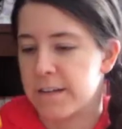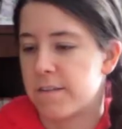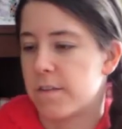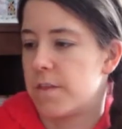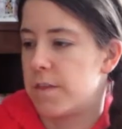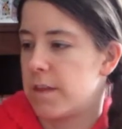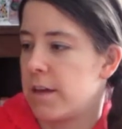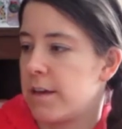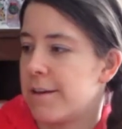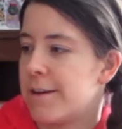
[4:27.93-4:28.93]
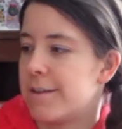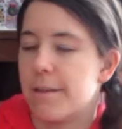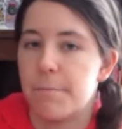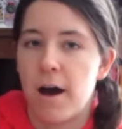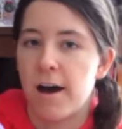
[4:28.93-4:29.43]
it's the
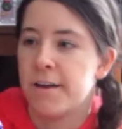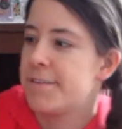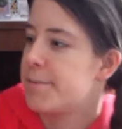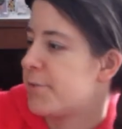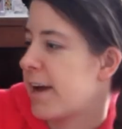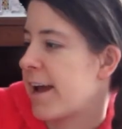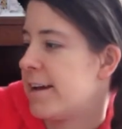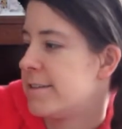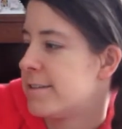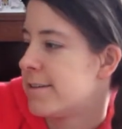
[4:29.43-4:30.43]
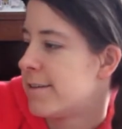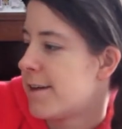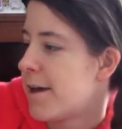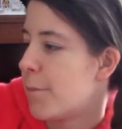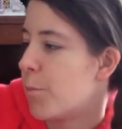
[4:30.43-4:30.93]
Lamaze brand
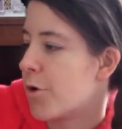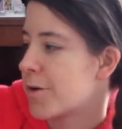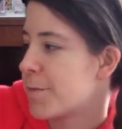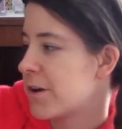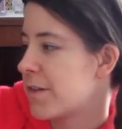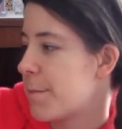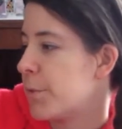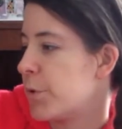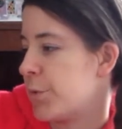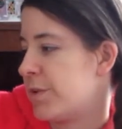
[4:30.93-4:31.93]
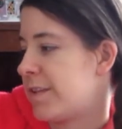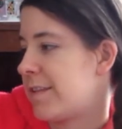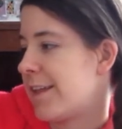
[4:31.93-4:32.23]
Mortimer the Moose.